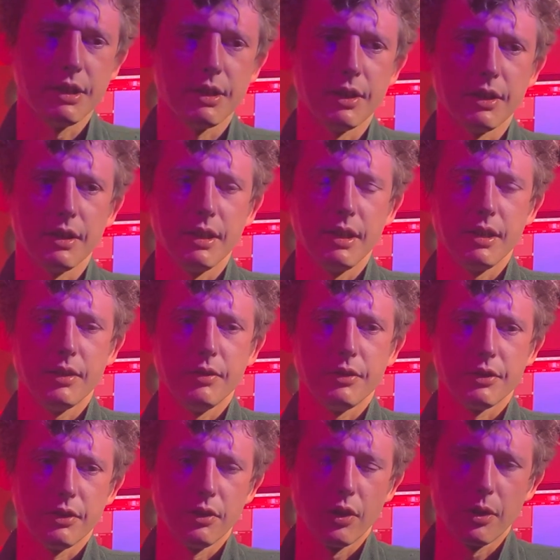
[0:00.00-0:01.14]
certainly there
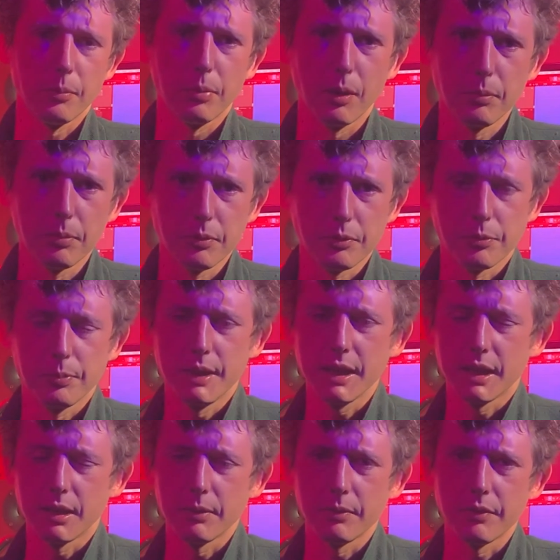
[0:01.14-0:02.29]
is a lot of problems,
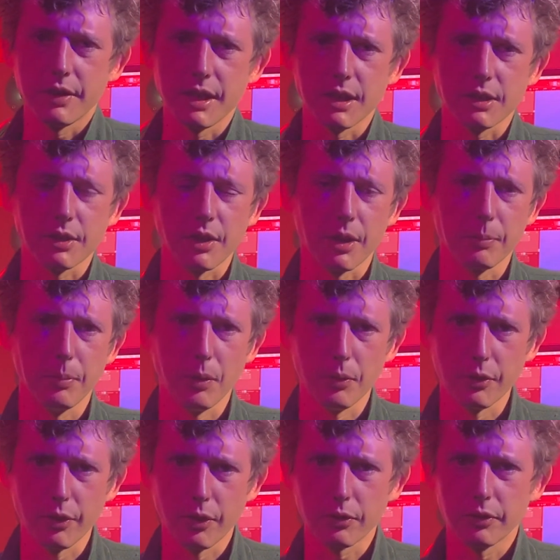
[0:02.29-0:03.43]
particularly with things like
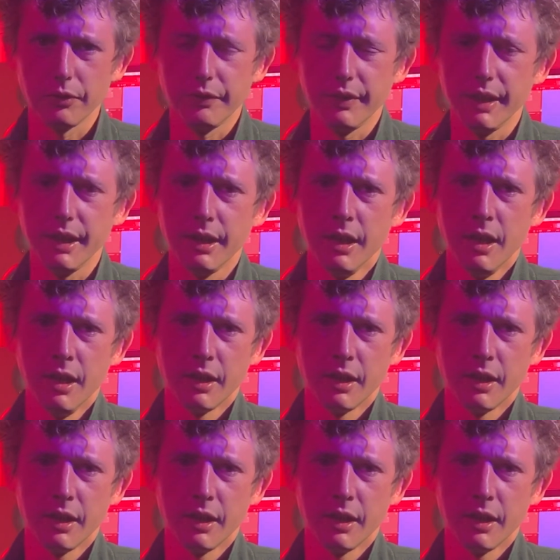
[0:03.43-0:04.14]
pornography